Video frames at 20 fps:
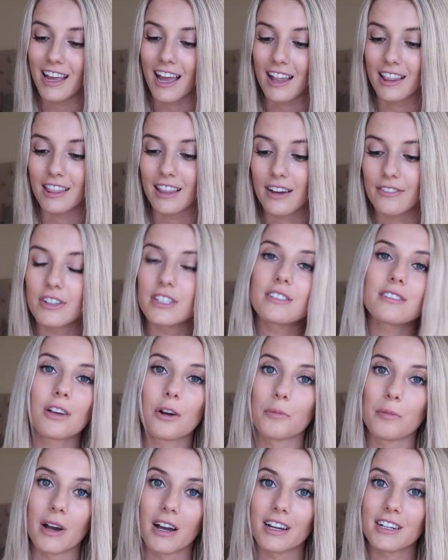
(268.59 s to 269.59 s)
I love it
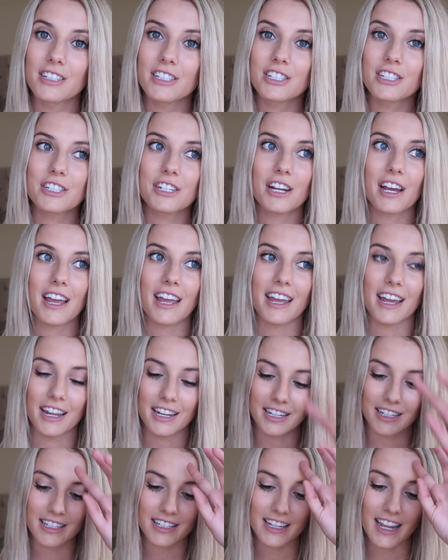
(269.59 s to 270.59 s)
so much,
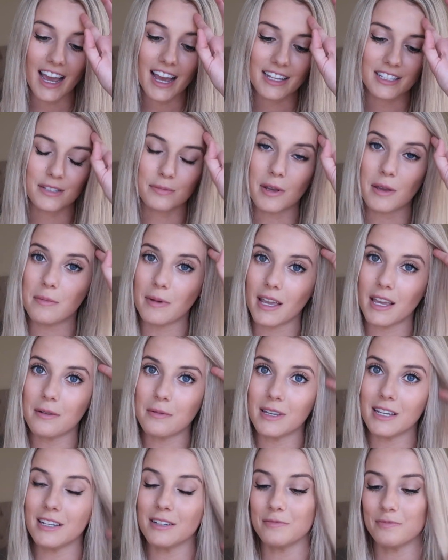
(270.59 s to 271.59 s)
and yeah, it's my
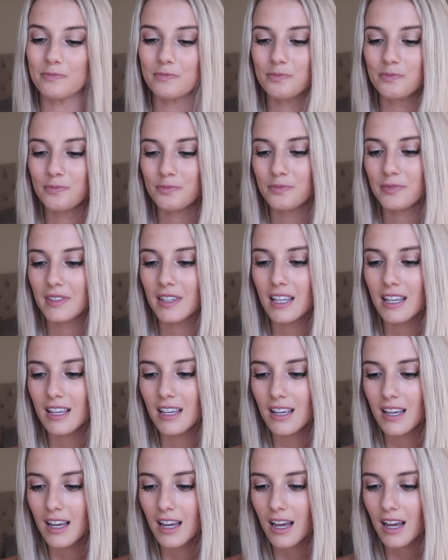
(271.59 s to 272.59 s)
baby.
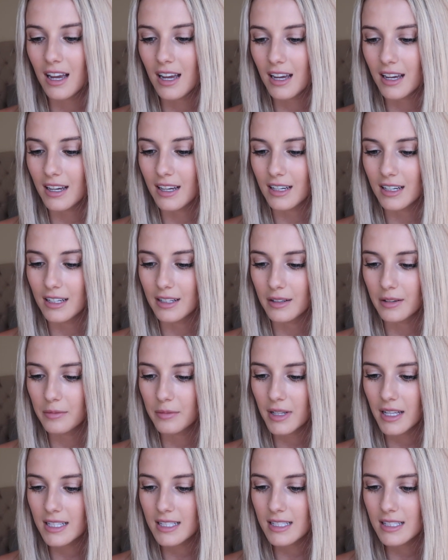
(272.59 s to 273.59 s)

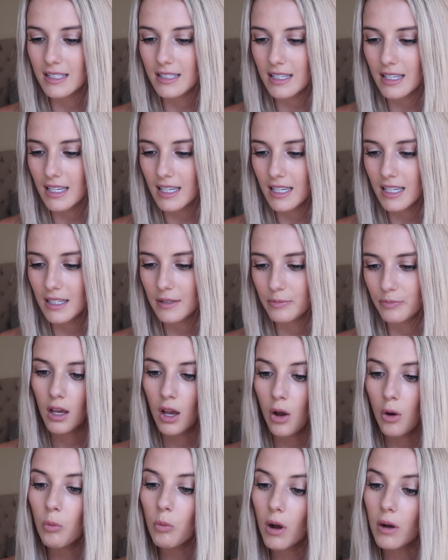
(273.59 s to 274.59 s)
Let's see.
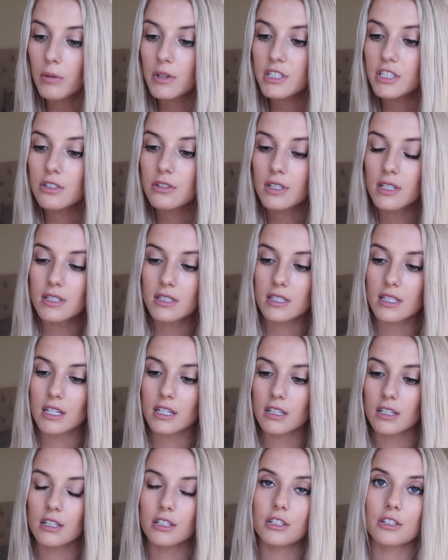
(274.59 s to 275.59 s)
What would you
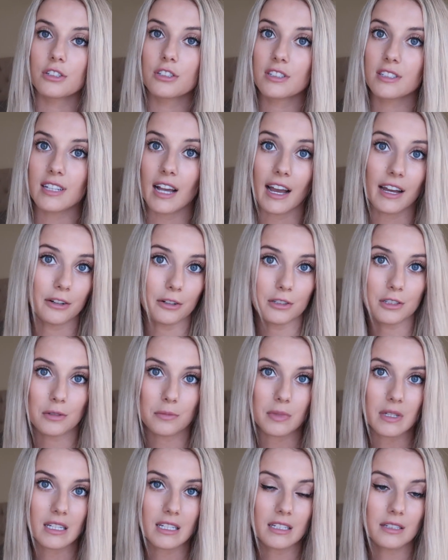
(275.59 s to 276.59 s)
consider your style to
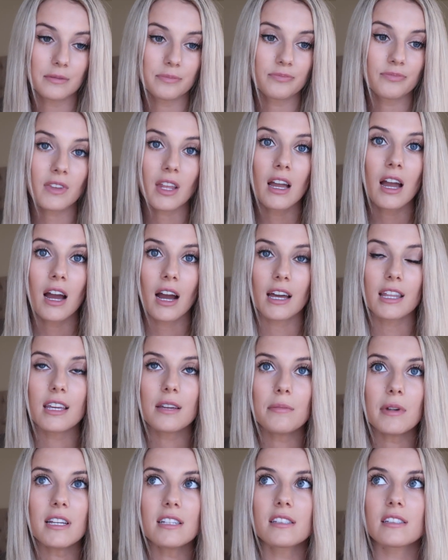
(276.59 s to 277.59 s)
be? I
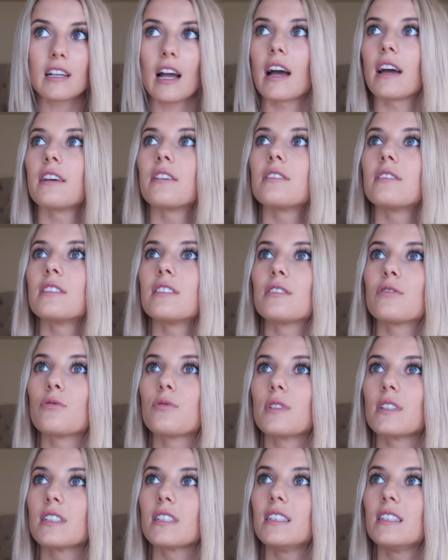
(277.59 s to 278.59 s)
think my style is
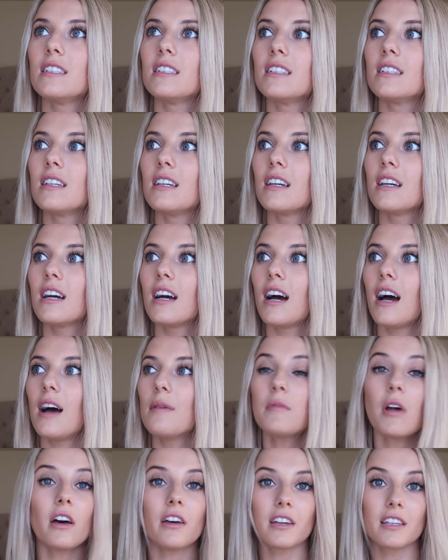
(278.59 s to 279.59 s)
really,
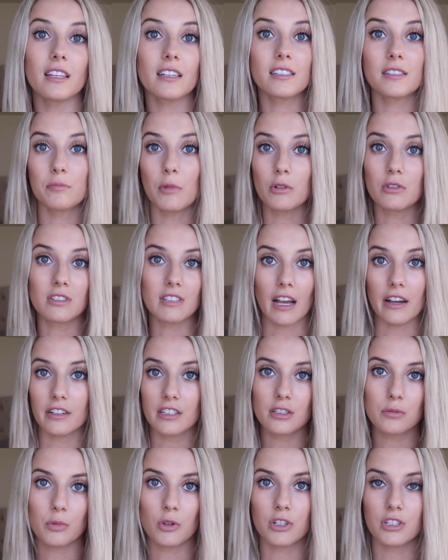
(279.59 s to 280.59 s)
I'm not like this most
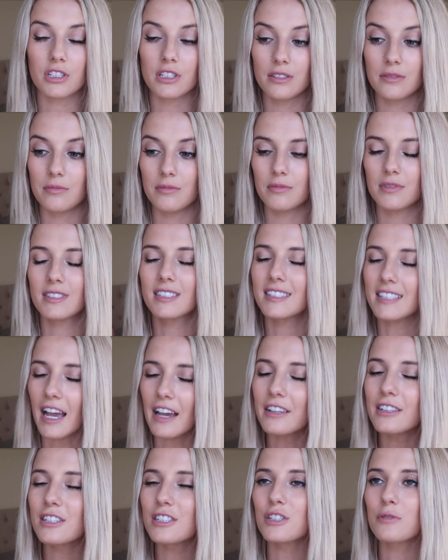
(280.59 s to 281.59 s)
stylish
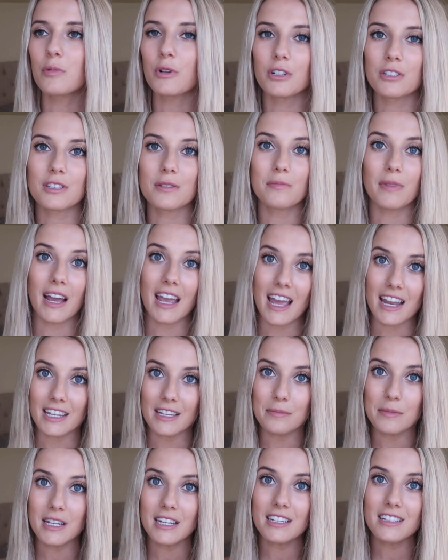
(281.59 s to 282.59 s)
person by
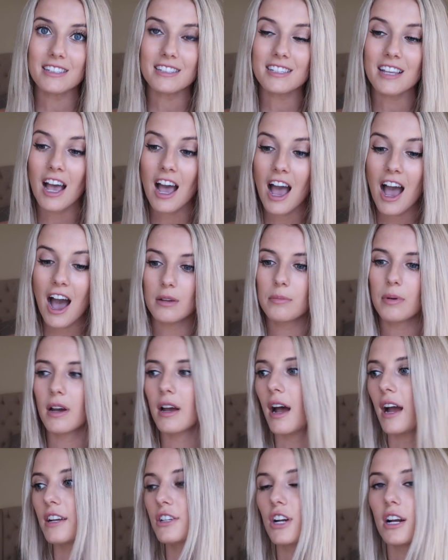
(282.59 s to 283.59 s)
any means,
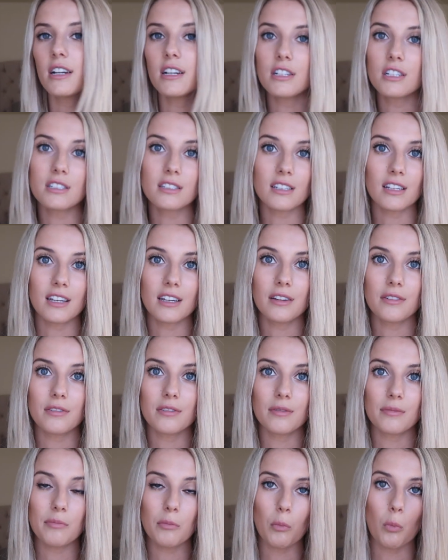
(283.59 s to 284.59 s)
but I try to just like
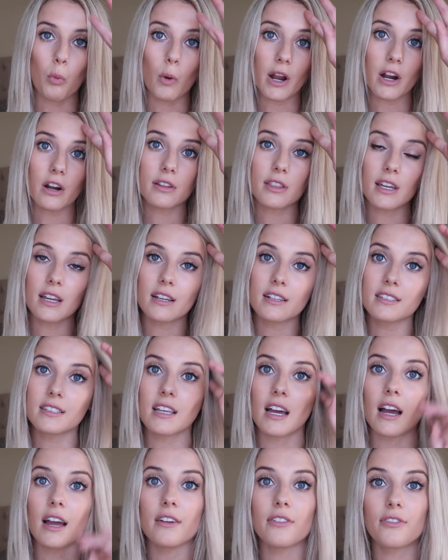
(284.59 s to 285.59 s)
wear things
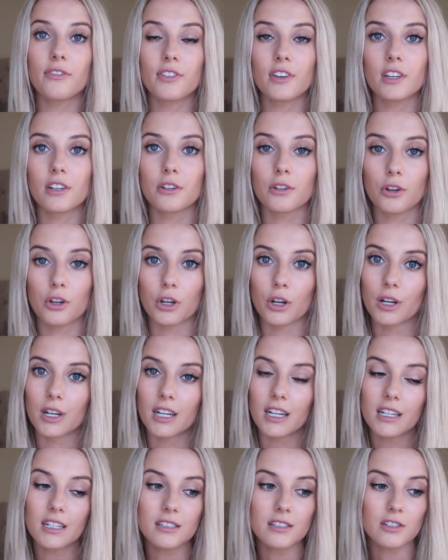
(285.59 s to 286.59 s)
that I feel good
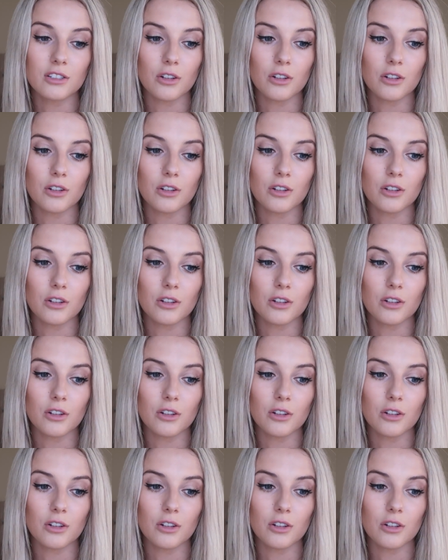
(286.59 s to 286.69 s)
in.